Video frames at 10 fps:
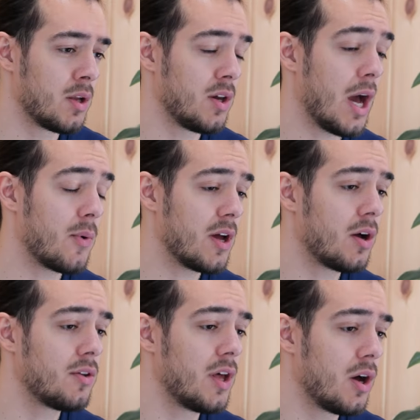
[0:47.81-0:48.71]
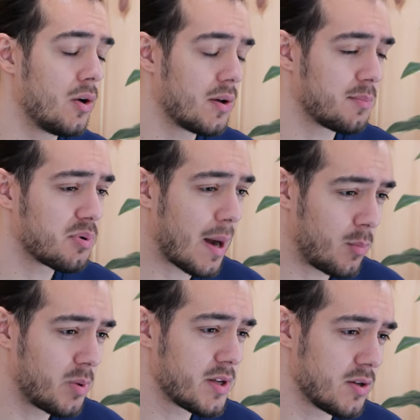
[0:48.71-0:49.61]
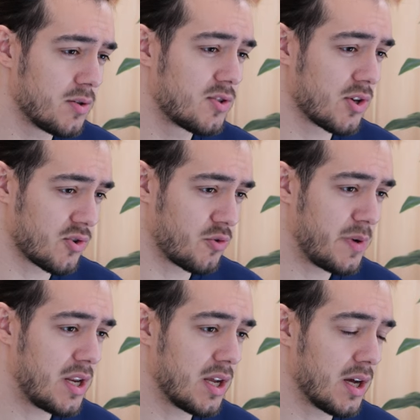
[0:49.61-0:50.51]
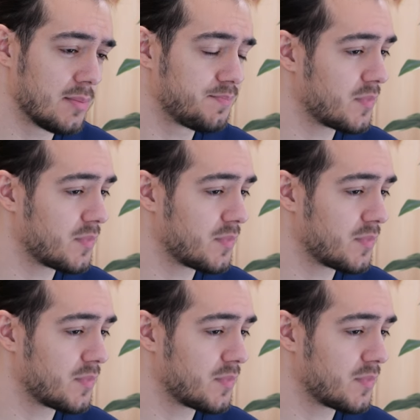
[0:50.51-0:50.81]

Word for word: Now, we all know and probably use social media.